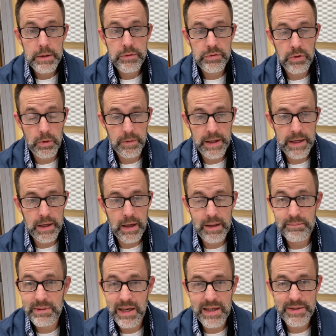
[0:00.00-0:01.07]
so that
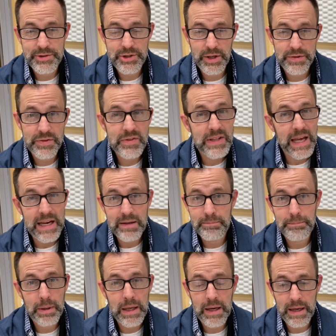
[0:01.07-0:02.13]
I'm not just
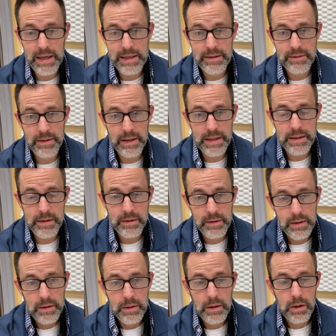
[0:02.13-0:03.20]
skating by like,
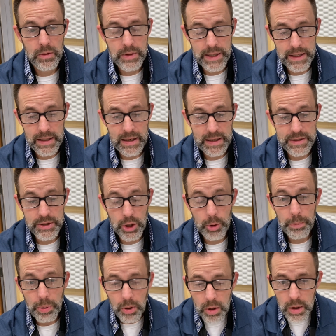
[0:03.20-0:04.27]
okay, I
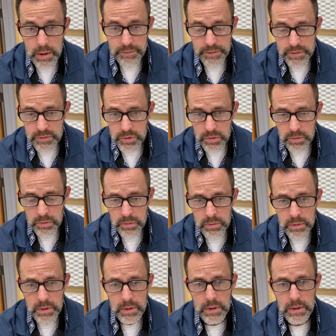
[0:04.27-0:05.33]
know part of the tune,